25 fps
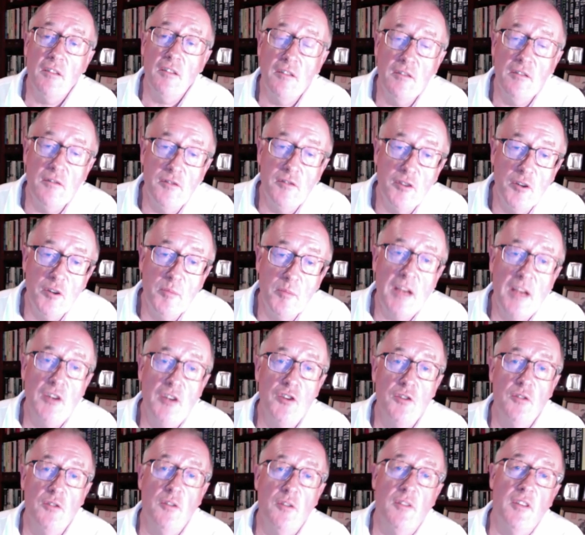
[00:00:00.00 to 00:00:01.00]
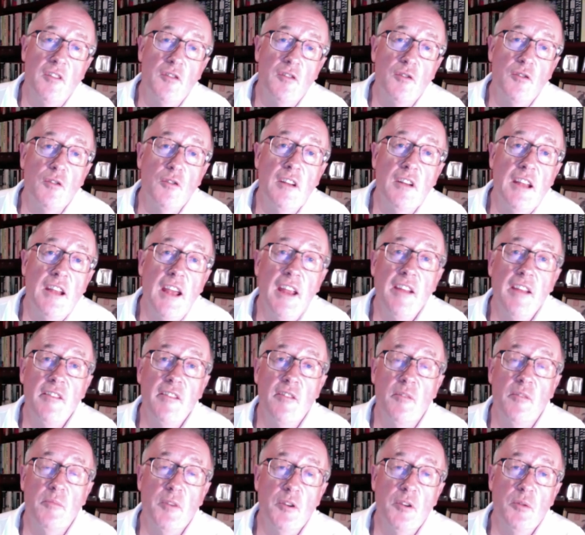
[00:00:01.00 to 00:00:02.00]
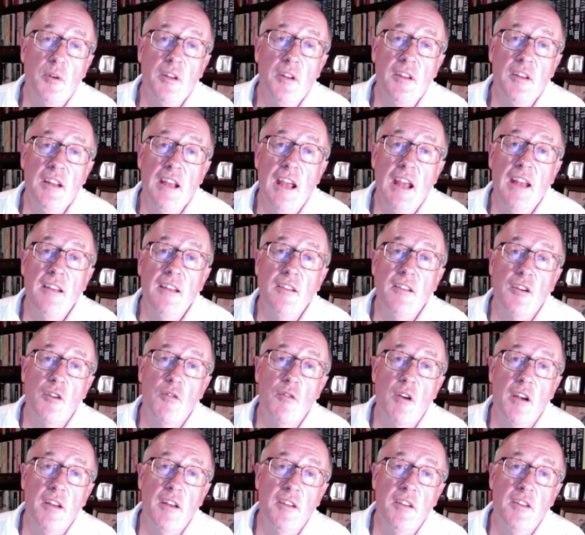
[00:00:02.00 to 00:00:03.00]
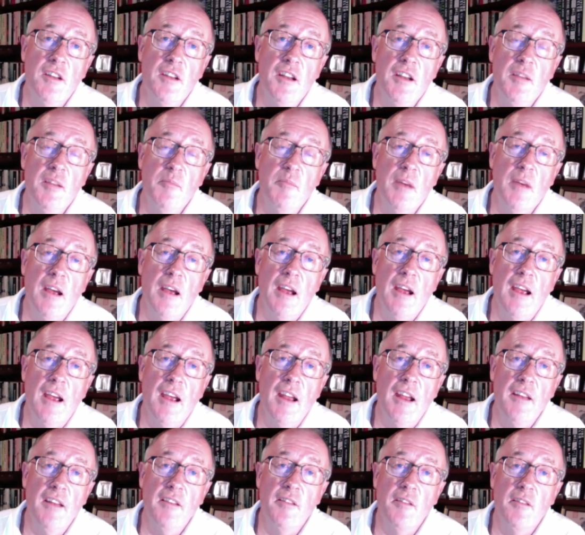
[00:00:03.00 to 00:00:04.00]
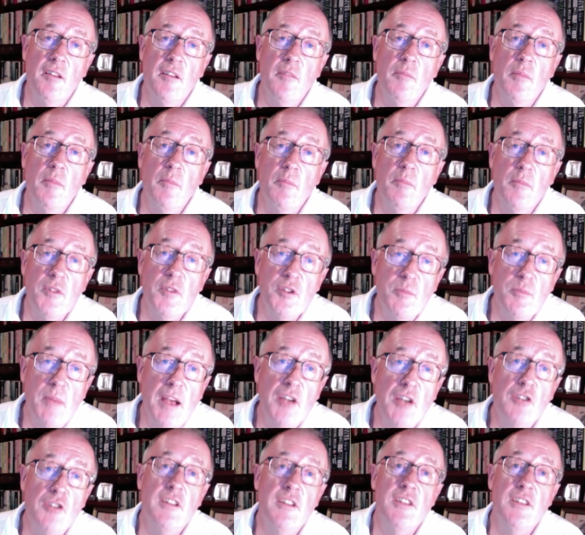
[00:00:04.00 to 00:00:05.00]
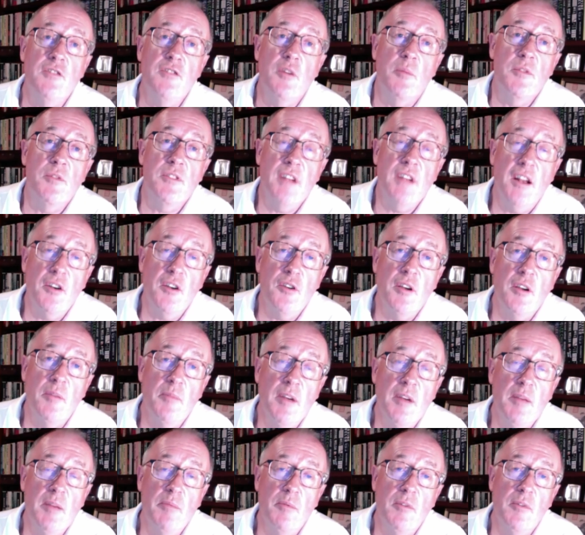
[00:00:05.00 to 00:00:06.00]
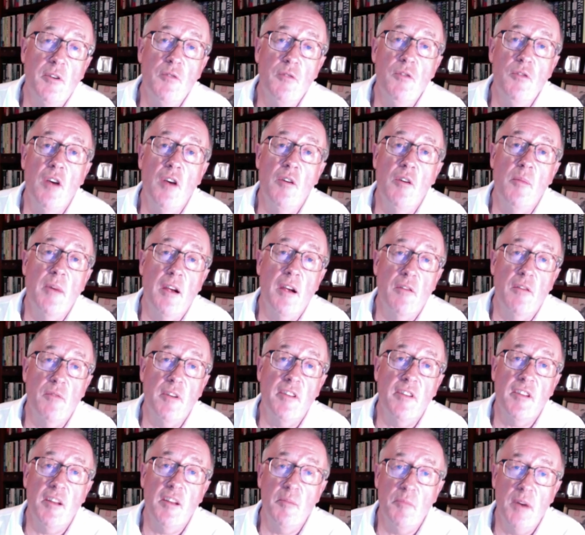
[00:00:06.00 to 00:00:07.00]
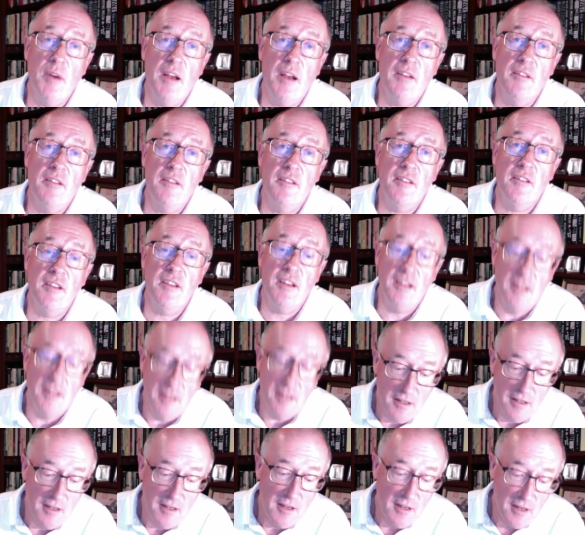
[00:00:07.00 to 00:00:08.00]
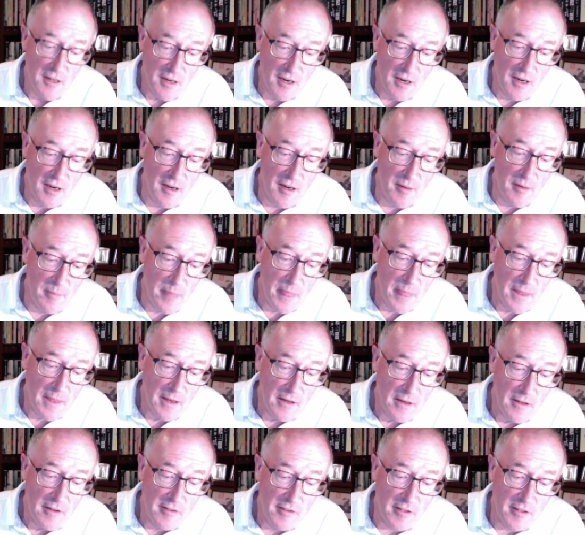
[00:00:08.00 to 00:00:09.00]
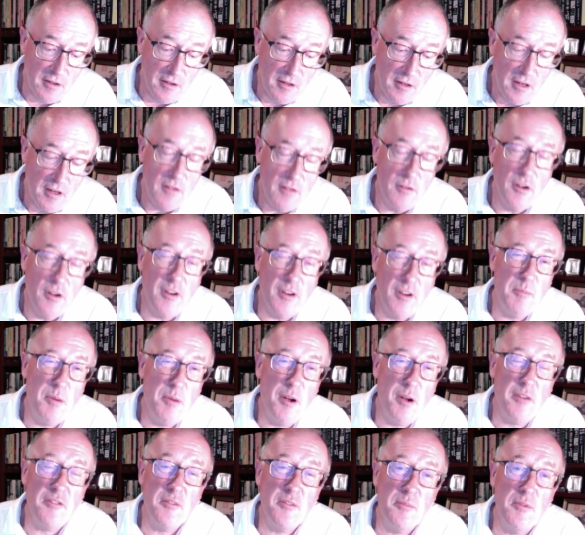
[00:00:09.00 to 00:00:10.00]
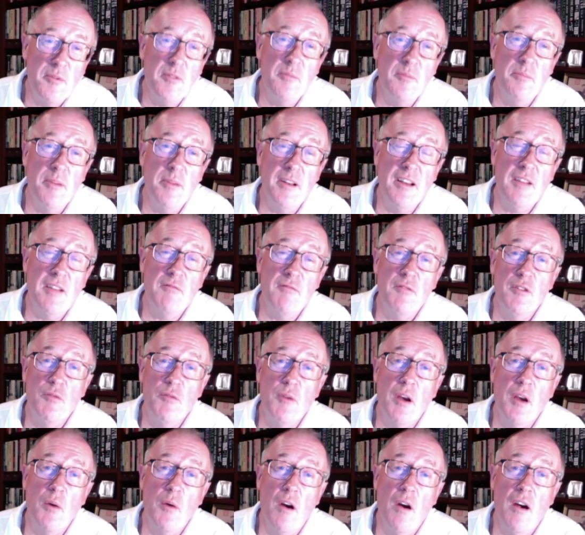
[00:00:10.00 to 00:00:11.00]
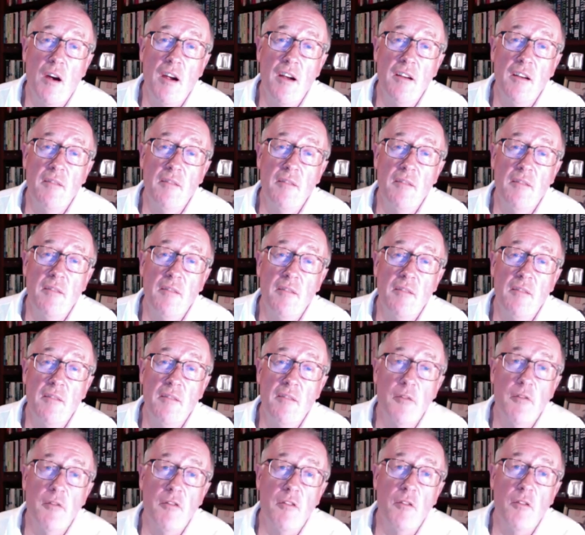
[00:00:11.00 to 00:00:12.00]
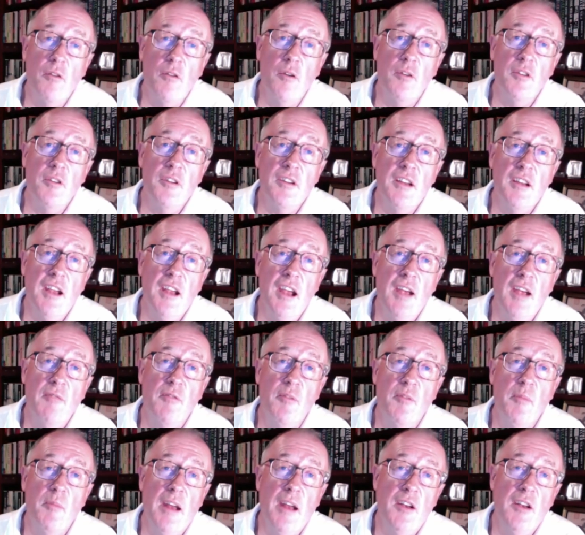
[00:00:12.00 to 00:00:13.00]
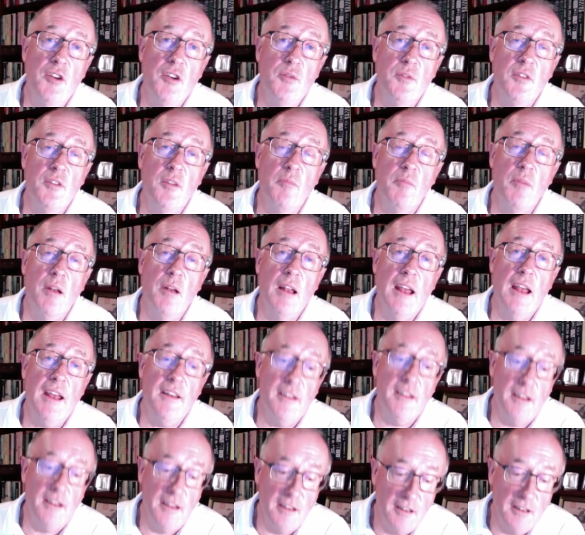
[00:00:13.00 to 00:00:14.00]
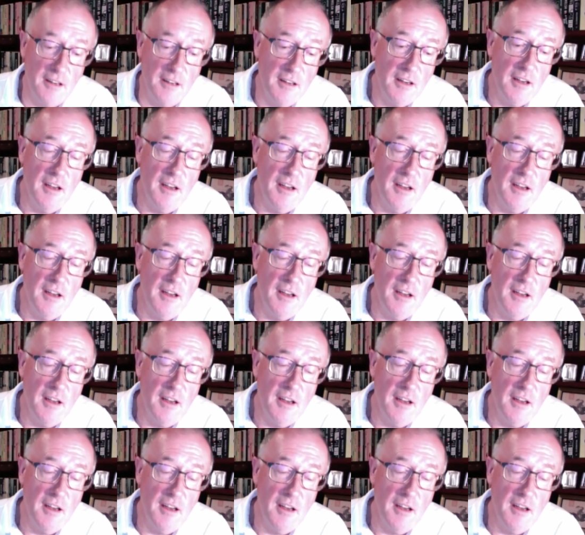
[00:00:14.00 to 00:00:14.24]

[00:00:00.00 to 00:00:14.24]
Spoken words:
do make sure there's good liaison between the endocrine team and specialist obstetric people who know about risk in pregnancy. So not impossible, but it would require a lot of thought and careful management and planning,